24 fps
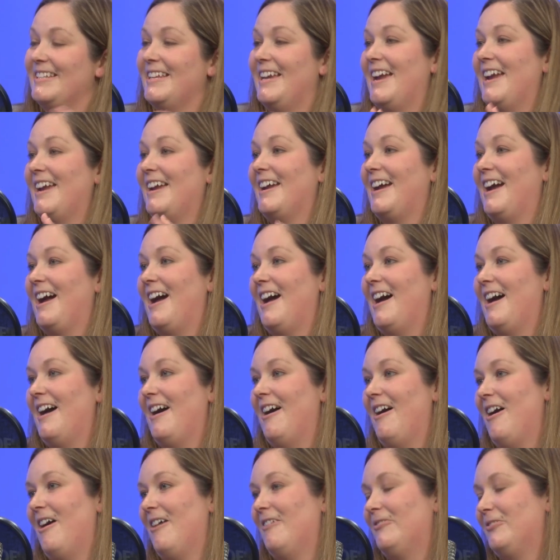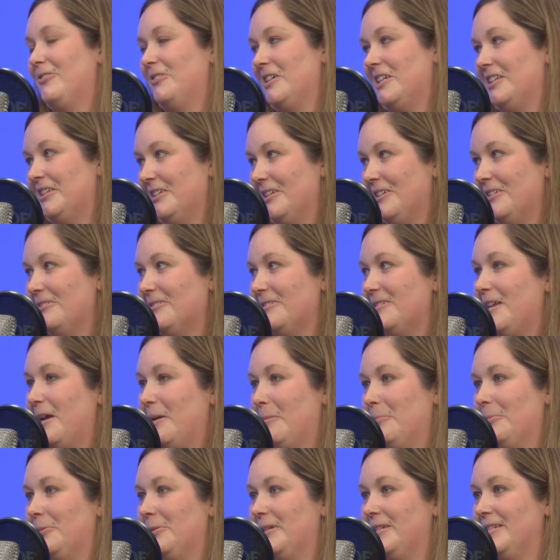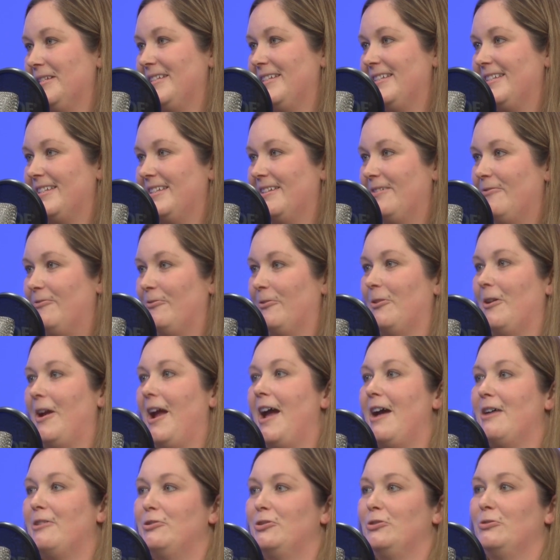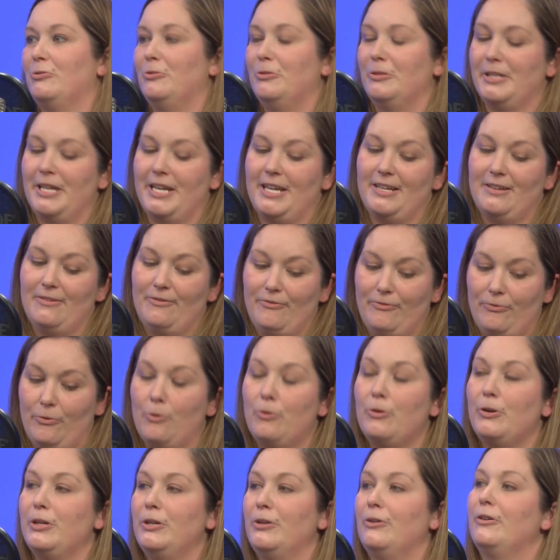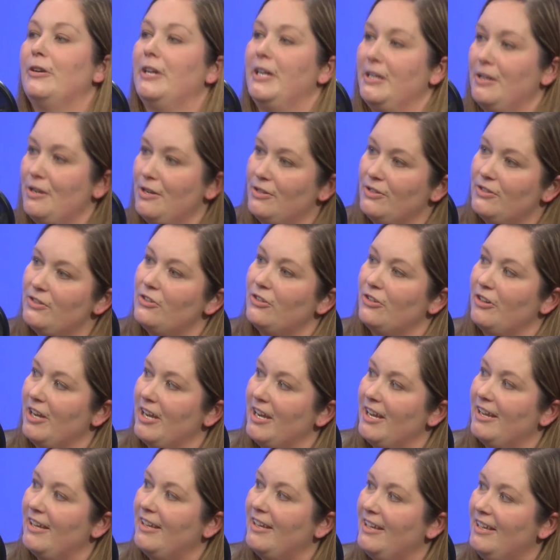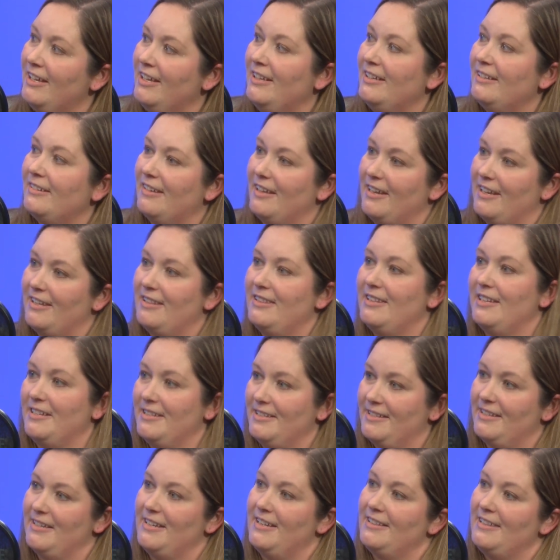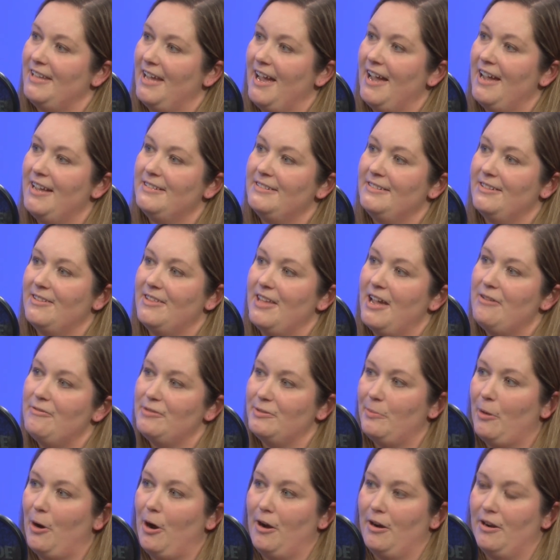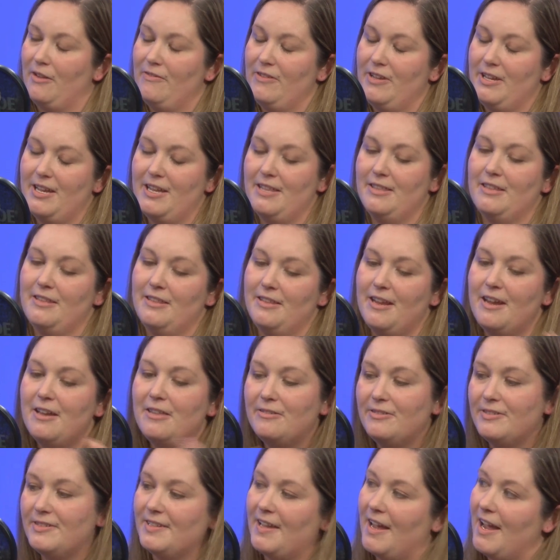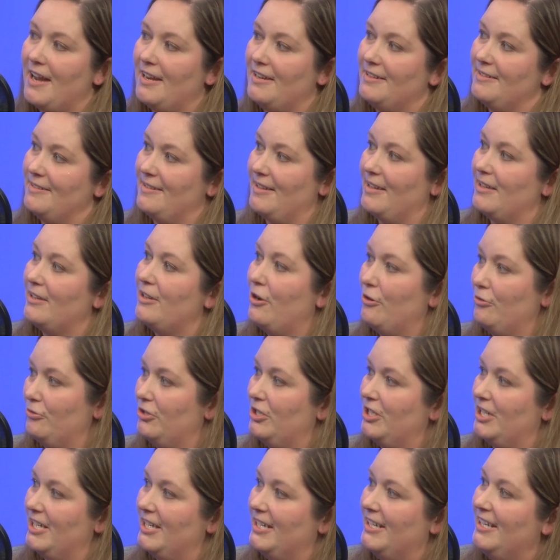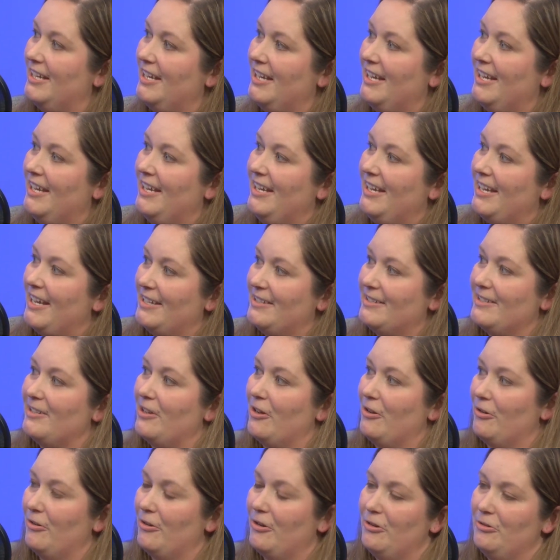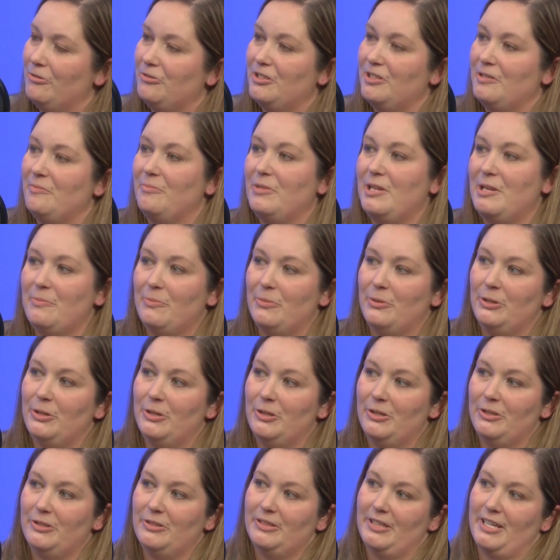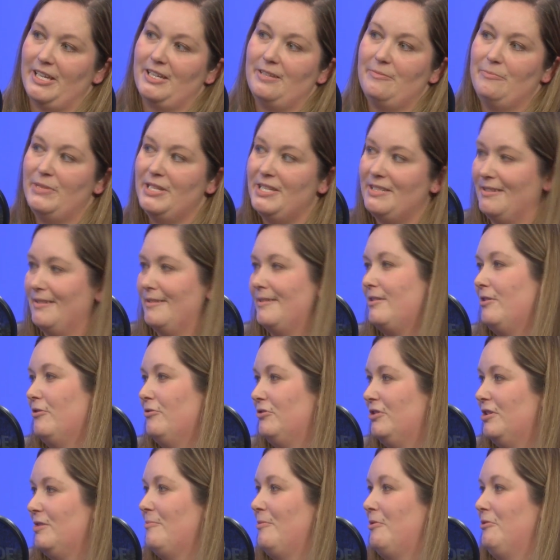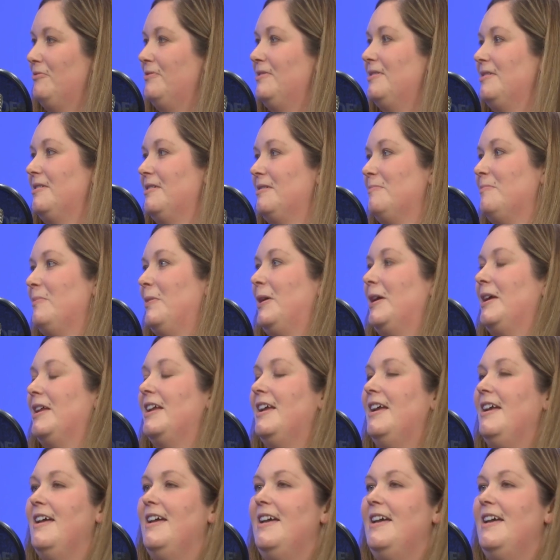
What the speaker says: like offering legal templates for actual, like for your industry, like things like that. So that was part of it. And then the other side is like coaching. And so coaching people, like business coaching mostly, but